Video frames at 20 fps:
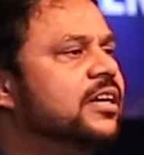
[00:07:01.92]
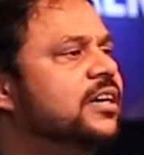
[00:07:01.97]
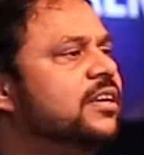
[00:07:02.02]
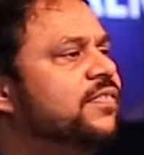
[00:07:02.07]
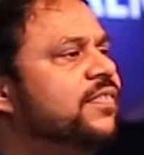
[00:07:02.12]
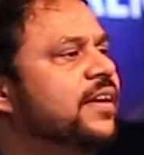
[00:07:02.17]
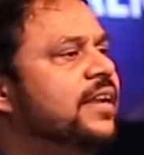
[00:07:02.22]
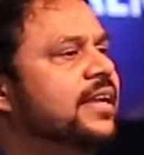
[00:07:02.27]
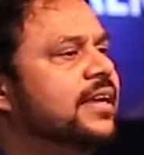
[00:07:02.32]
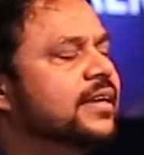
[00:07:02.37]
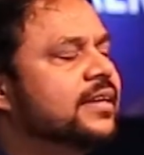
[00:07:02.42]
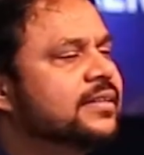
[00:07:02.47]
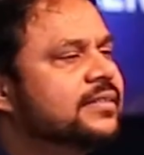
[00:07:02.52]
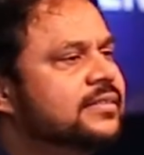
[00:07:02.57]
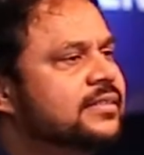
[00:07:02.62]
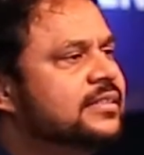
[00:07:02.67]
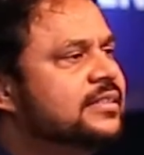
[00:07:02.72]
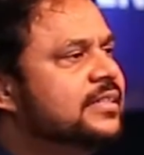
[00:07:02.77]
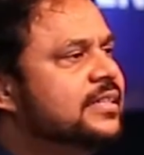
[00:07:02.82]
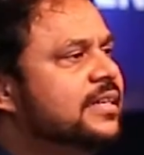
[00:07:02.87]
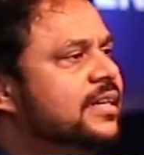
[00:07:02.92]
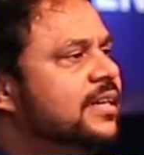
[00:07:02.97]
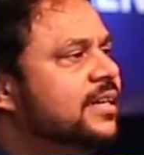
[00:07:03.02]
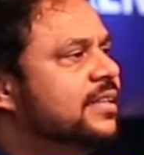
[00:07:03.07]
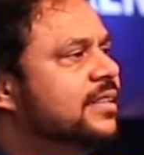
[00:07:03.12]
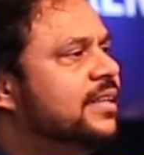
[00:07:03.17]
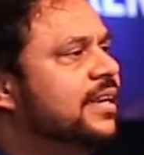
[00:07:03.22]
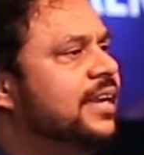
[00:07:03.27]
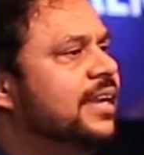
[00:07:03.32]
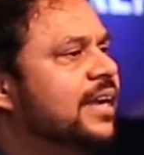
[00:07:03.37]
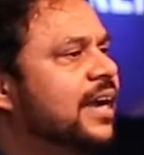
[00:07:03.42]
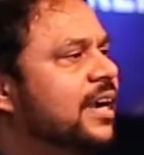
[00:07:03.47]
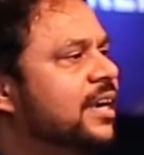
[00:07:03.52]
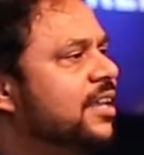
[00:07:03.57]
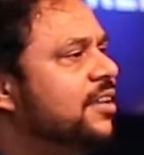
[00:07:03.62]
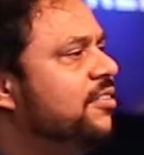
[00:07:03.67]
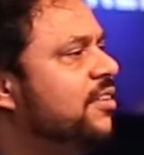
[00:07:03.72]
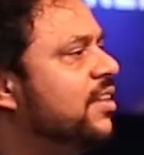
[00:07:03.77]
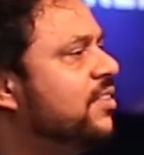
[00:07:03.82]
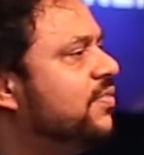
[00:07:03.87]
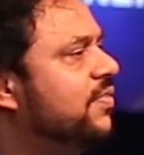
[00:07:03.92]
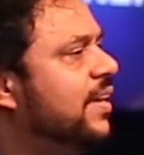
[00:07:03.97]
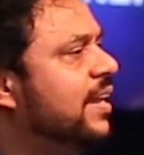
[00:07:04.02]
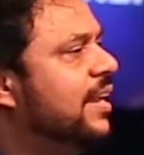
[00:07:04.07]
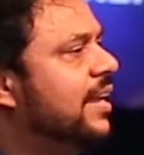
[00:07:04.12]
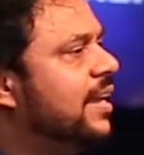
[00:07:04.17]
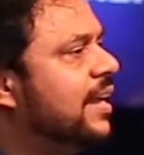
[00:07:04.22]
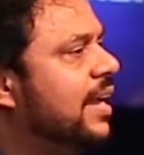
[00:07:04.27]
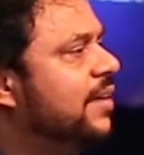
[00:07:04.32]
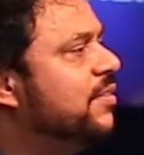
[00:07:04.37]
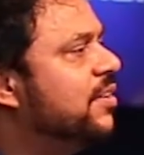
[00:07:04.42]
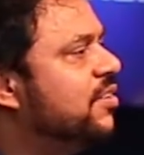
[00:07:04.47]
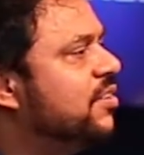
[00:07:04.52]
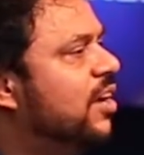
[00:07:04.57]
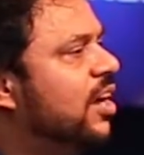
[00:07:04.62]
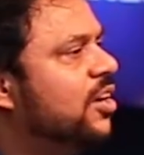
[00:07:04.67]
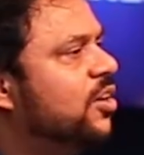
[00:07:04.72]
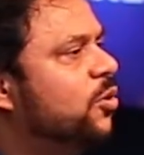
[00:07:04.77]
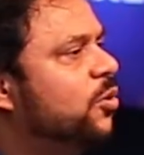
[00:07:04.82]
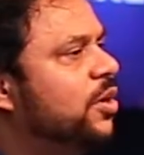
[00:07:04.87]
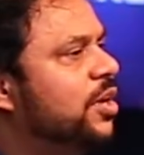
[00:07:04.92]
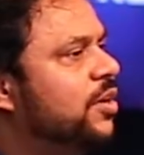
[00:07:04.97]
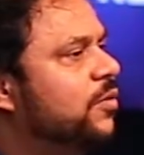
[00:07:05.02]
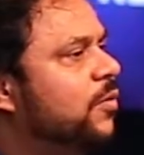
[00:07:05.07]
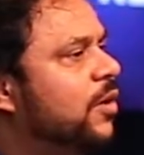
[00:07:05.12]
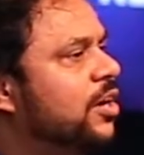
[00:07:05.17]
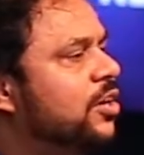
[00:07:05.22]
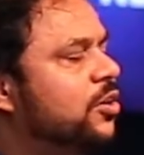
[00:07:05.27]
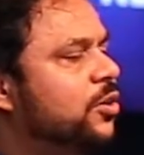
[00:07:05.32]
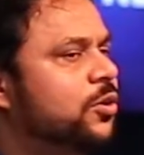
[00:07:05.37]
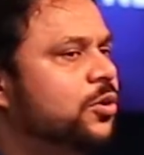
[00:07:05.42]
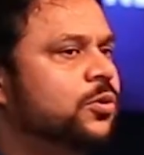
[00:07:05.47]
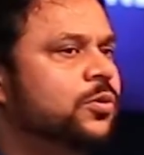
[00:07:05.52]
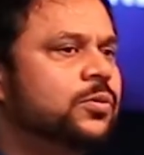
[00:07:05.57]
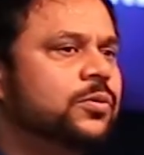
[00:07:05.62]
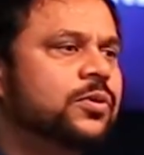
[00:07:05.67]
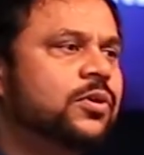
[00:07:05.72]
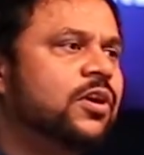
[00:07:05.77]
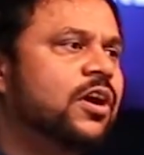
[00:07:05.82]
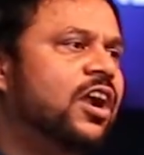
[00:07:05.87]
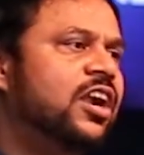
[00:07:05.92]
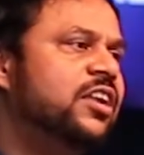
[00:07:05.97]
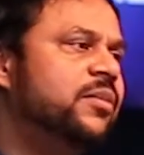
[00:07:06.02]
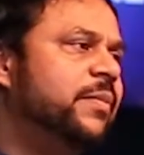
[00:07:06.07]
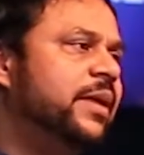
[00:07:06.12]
was my third failure. 3 continuous failure. I was not knowing what to do.